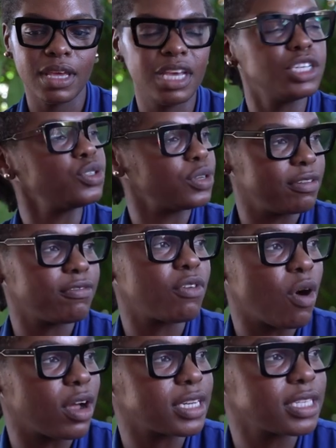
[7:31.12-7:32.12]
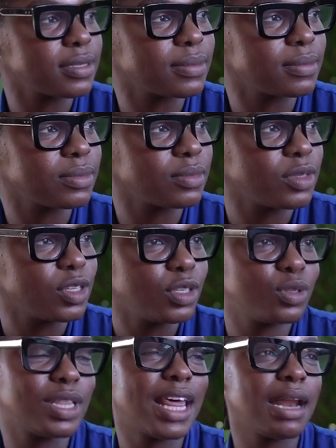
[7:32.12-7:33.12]
he should have got.
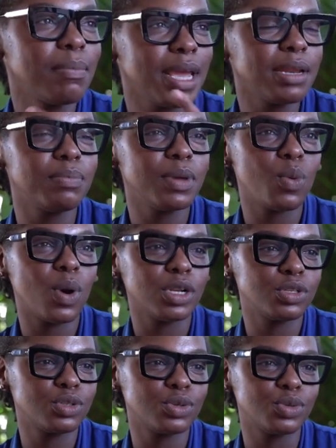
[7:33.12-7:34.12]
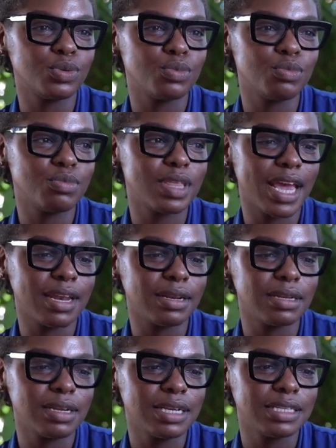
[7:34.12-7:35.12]
Mm. So, that made me want to
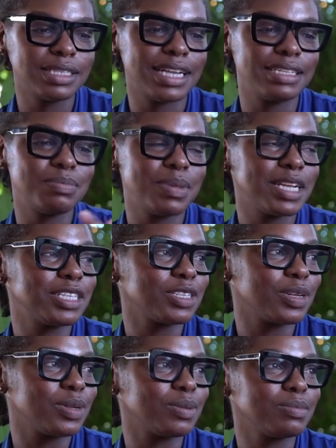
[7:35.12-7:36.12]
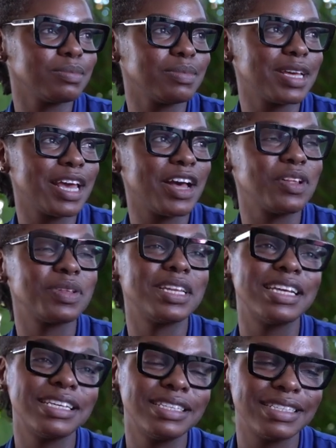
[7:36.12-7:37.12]
then study mental health
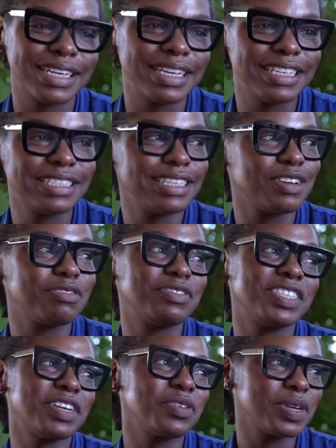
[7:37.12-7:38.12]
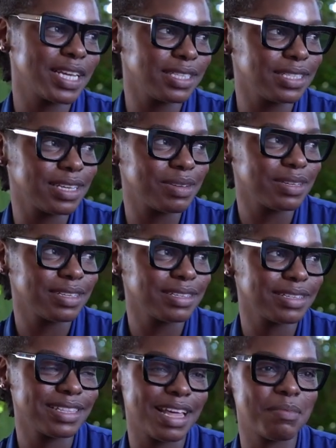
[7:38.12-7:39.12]
nursing instead of general nursing
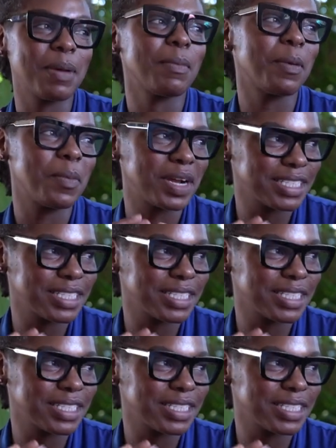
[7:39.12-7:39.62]
that my mum